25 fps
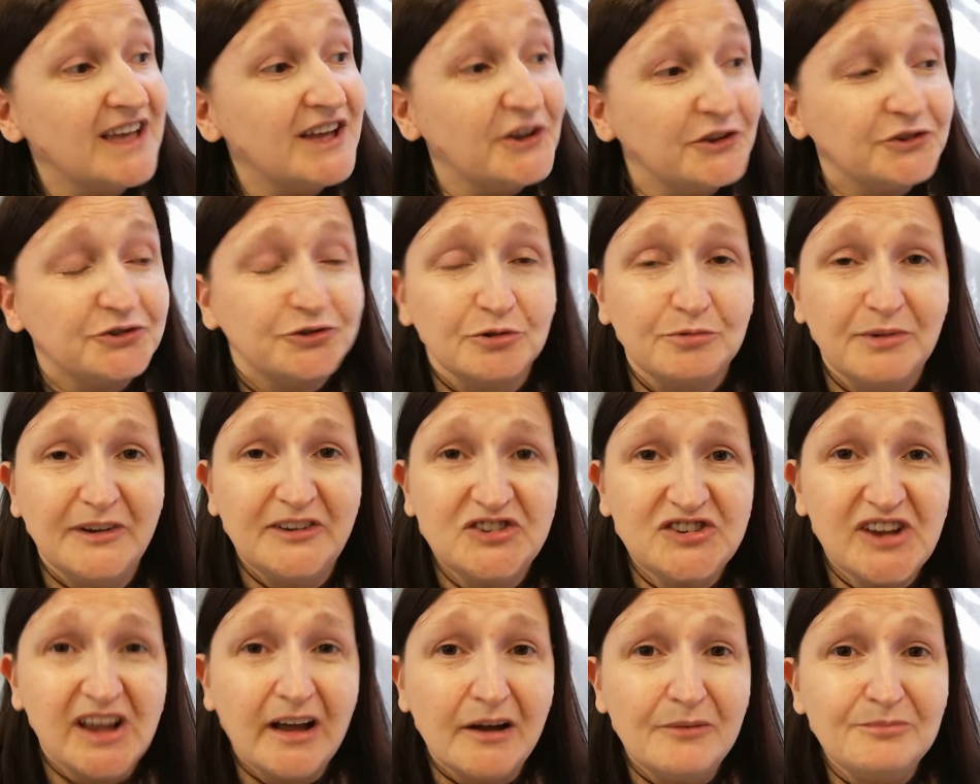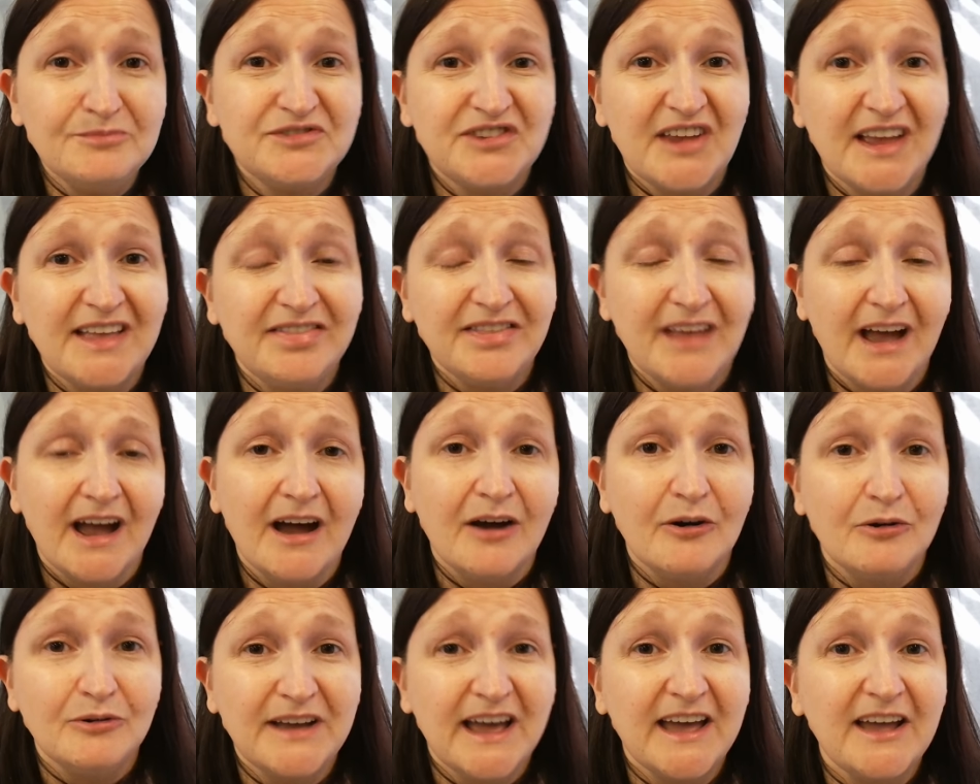So when she comes in,
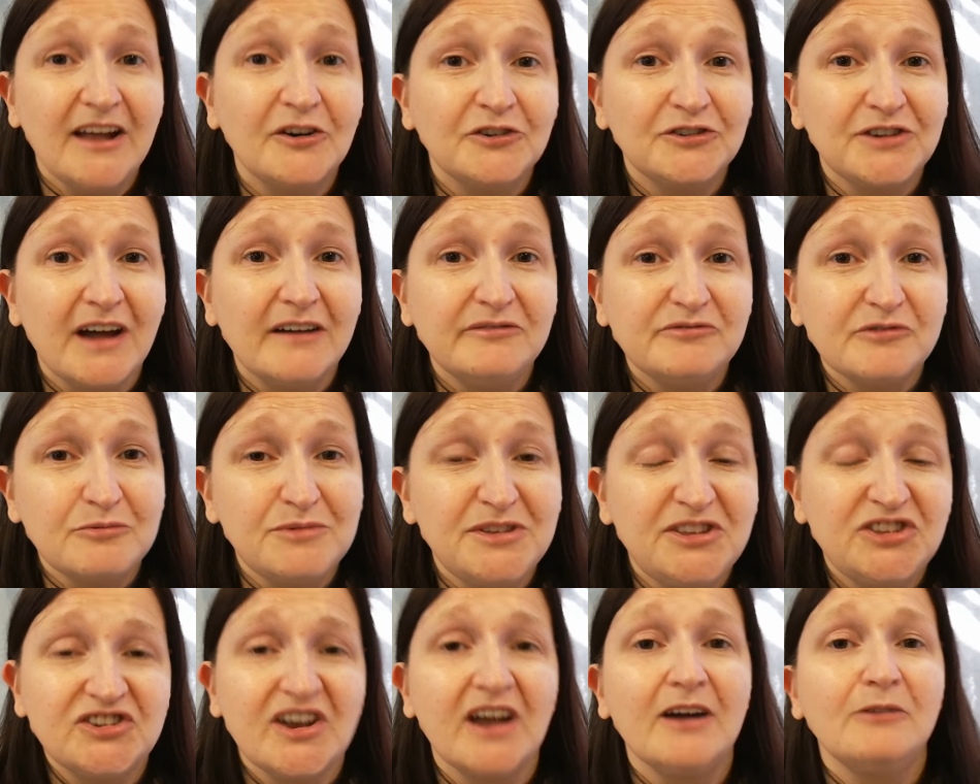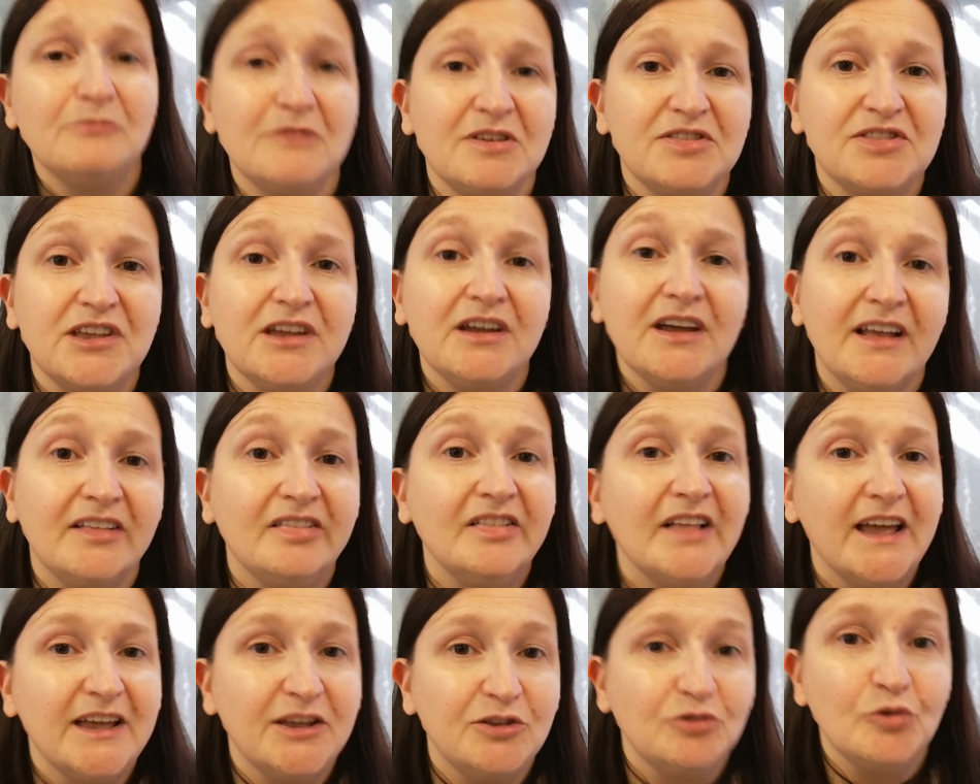I'll get her to have a wee chat with you and
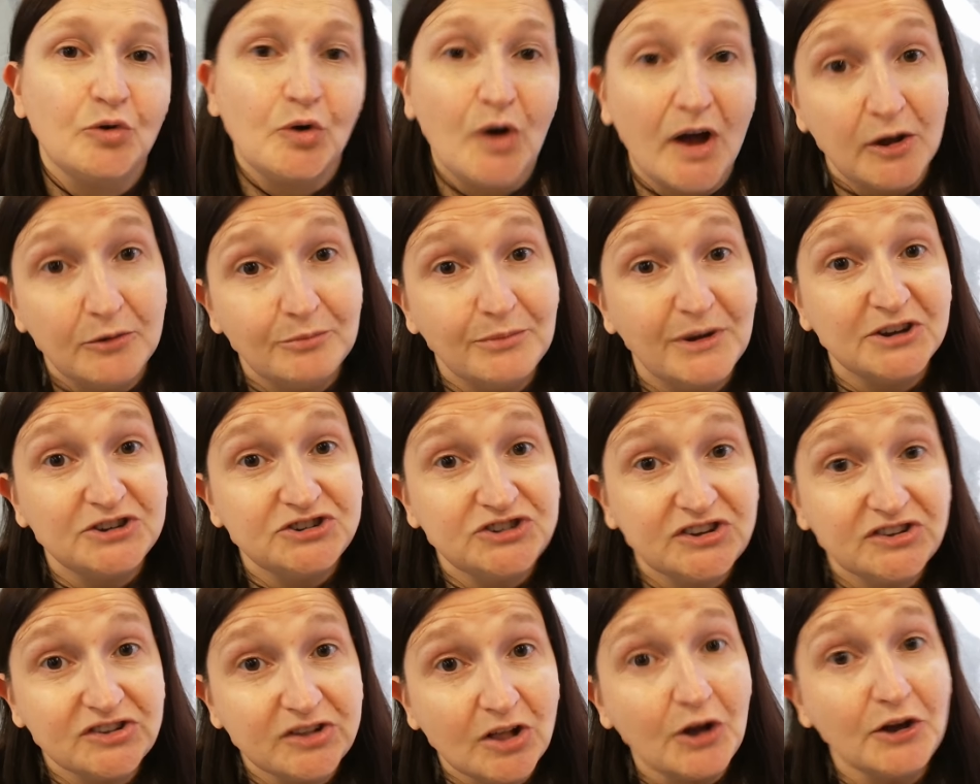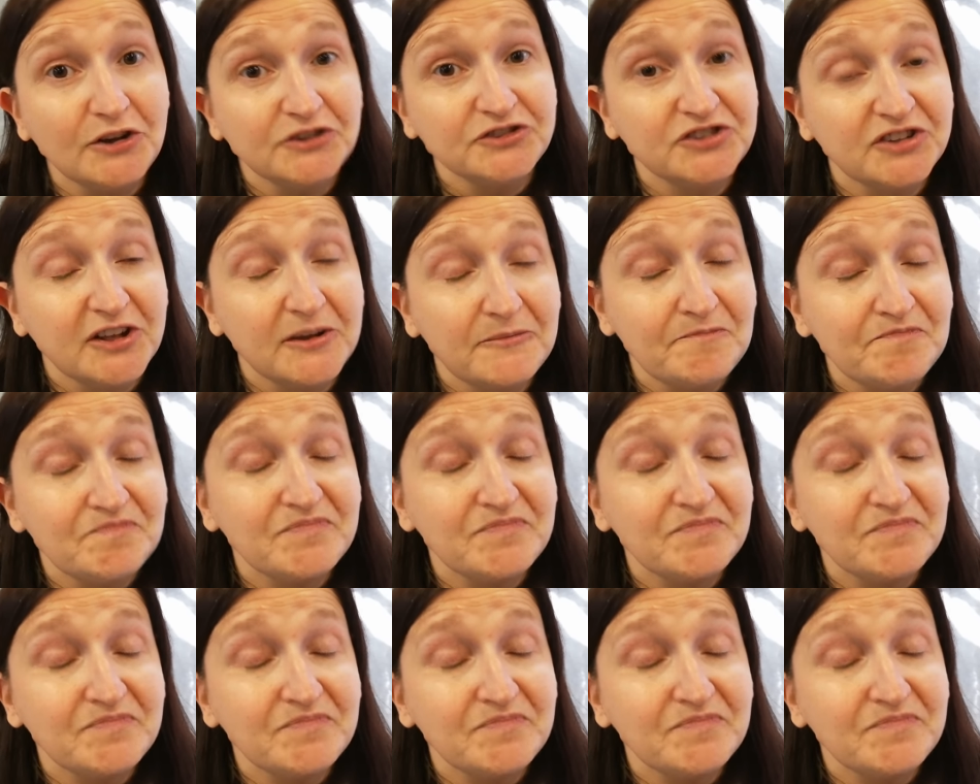let you know how much she's lost.